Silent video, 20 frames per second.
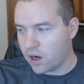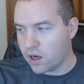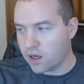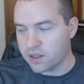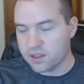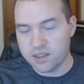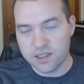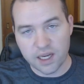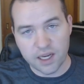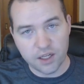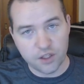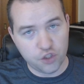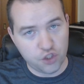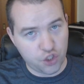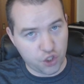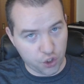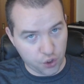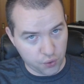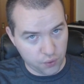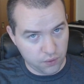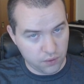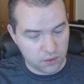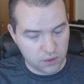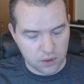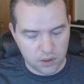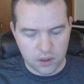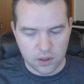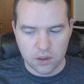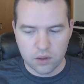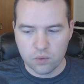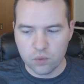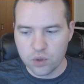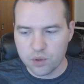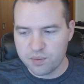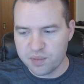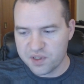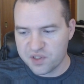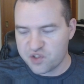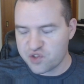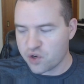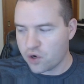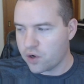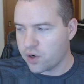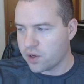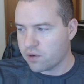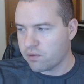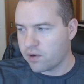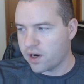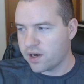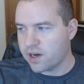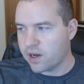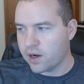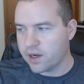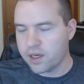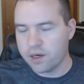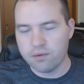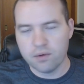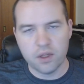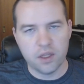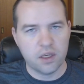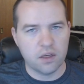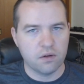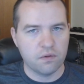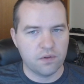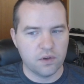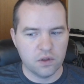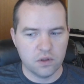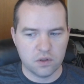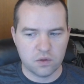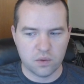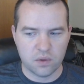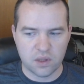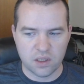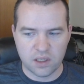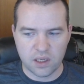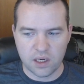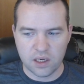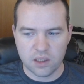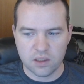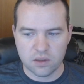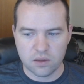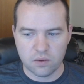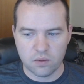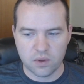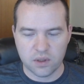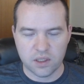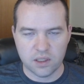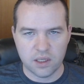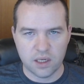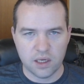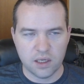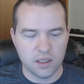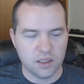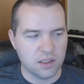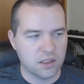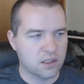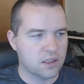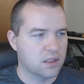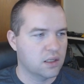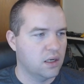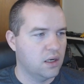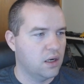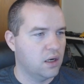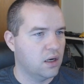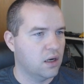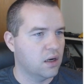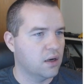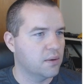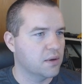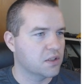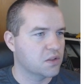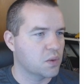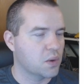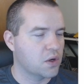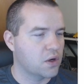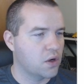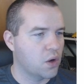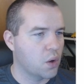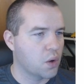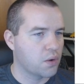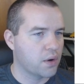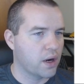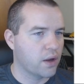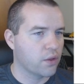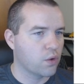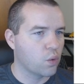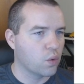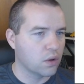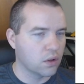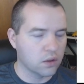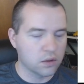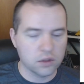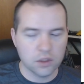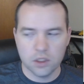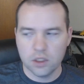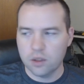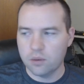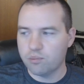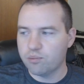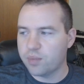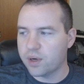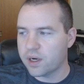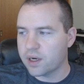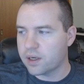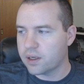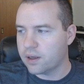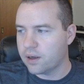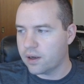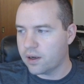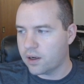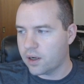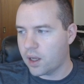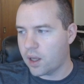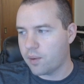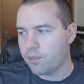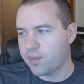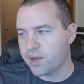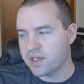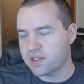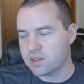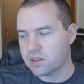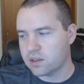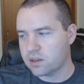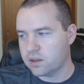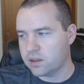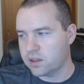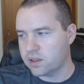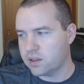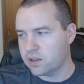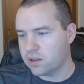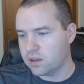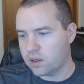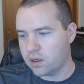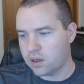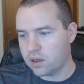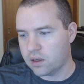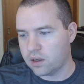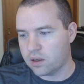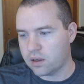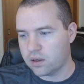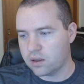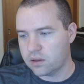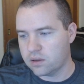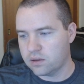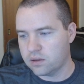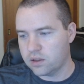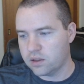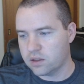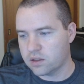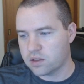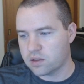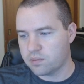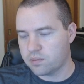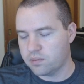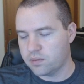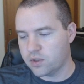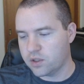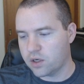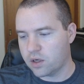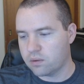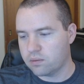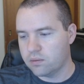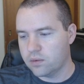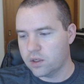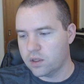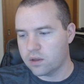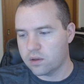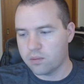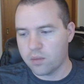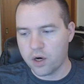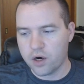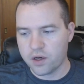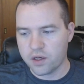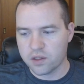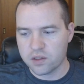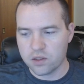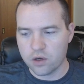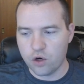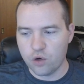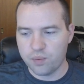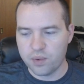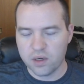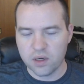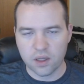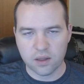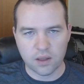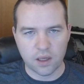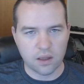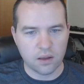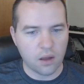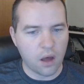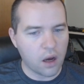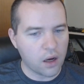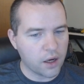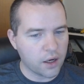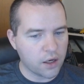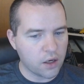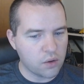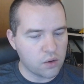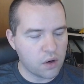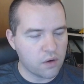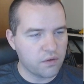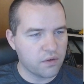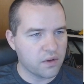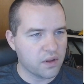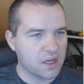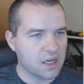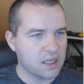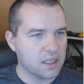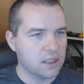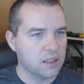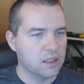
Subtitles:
Day two would be starting right now. I get really confused with the days and what the date is as we go around the world. But basically, it's a, you know, markets open not that long ago over there.